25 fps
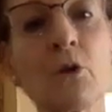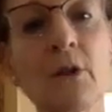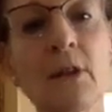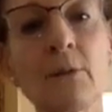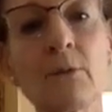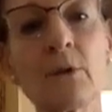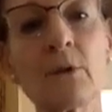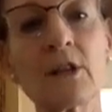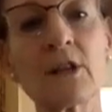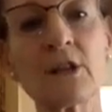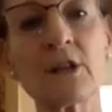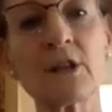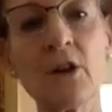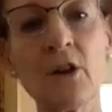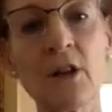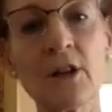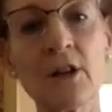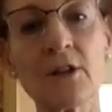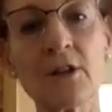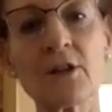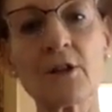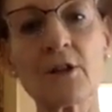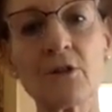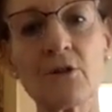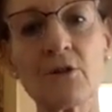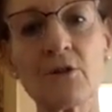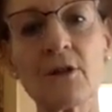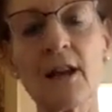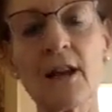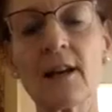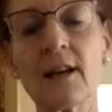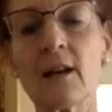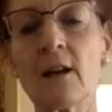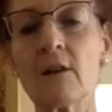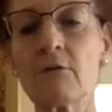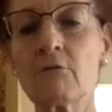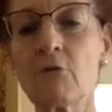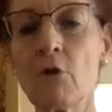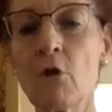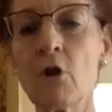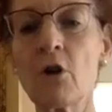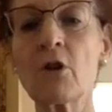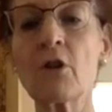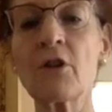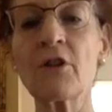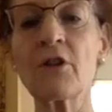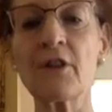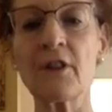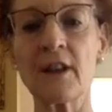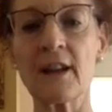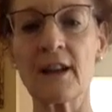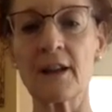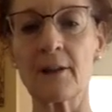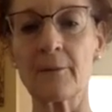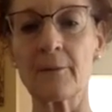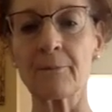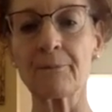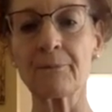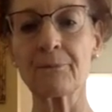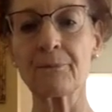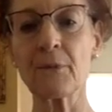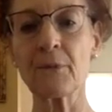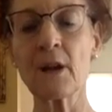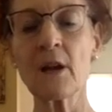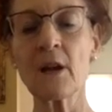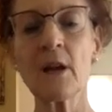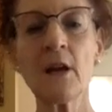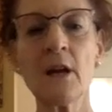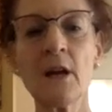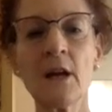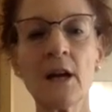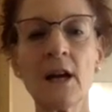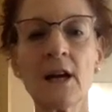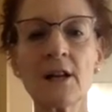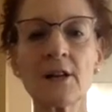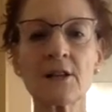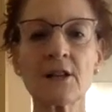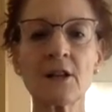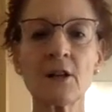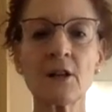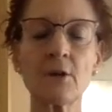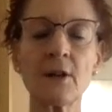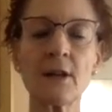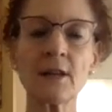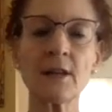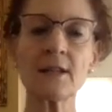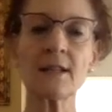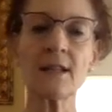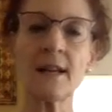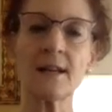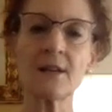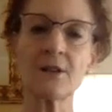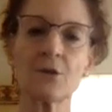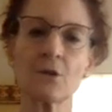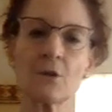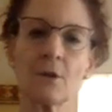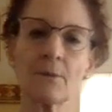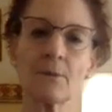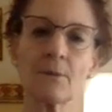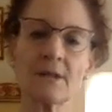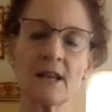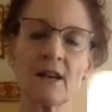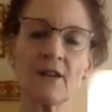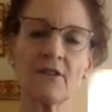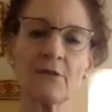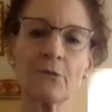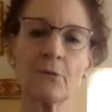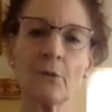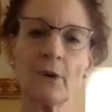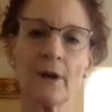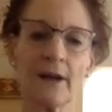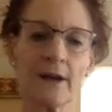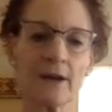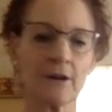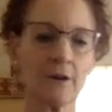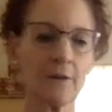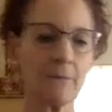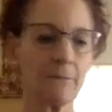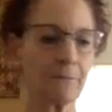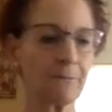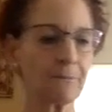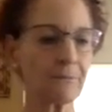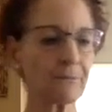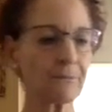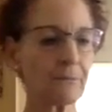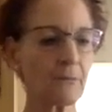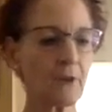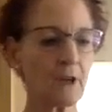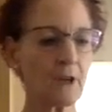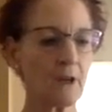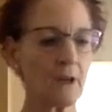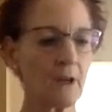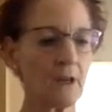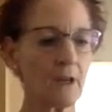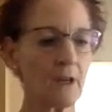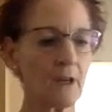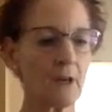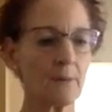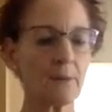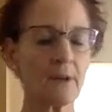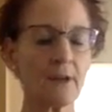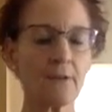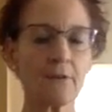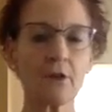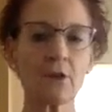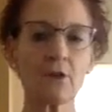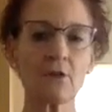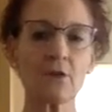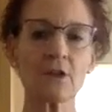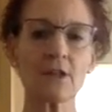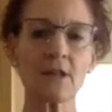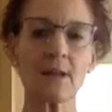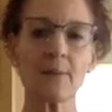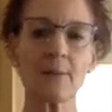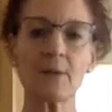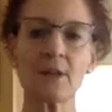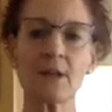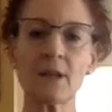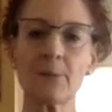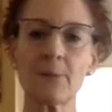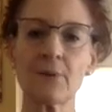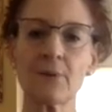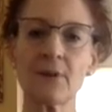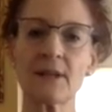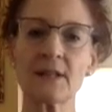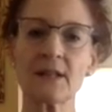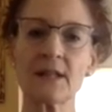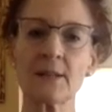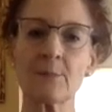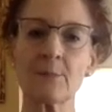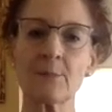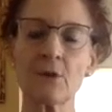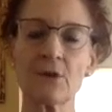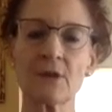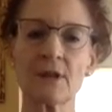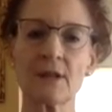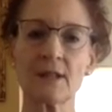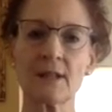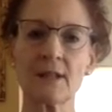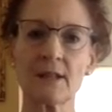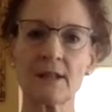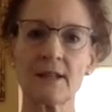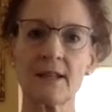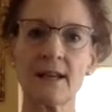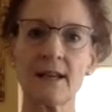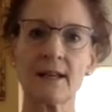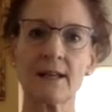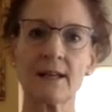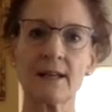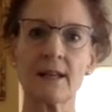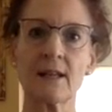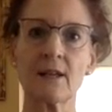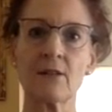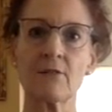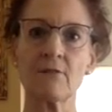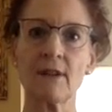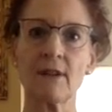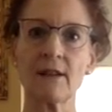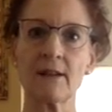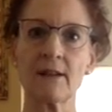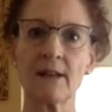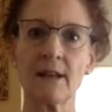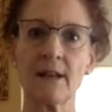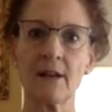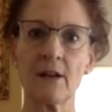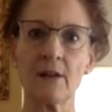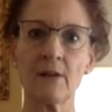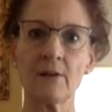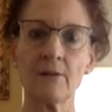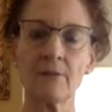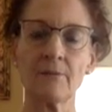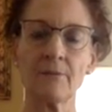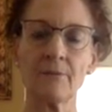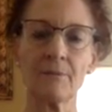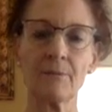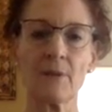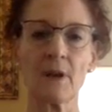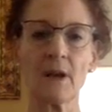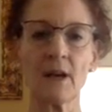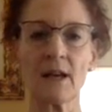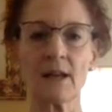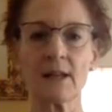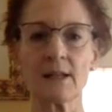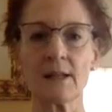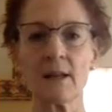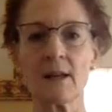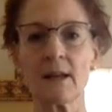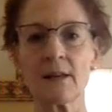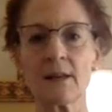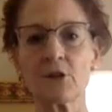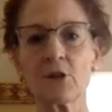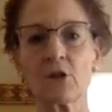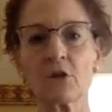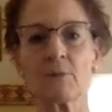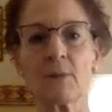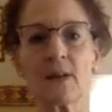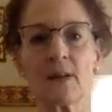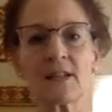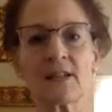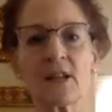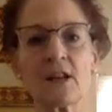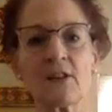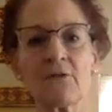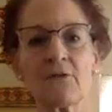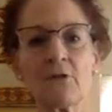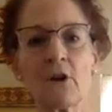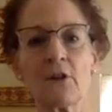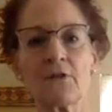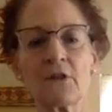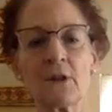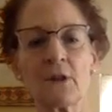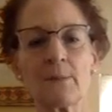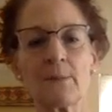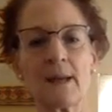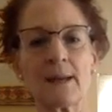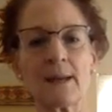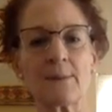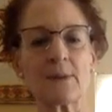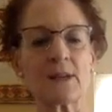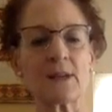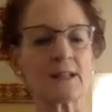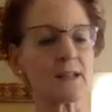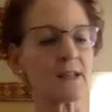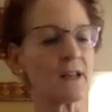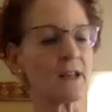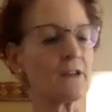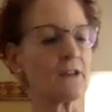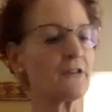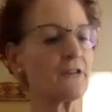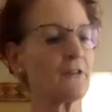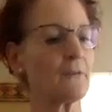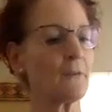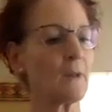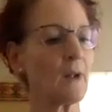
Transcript: He was taught to do that, a wrong thing. And so he said to himself, "Well, I'm giving you some of the principles of the technique right now." I took myself off the baby stuff.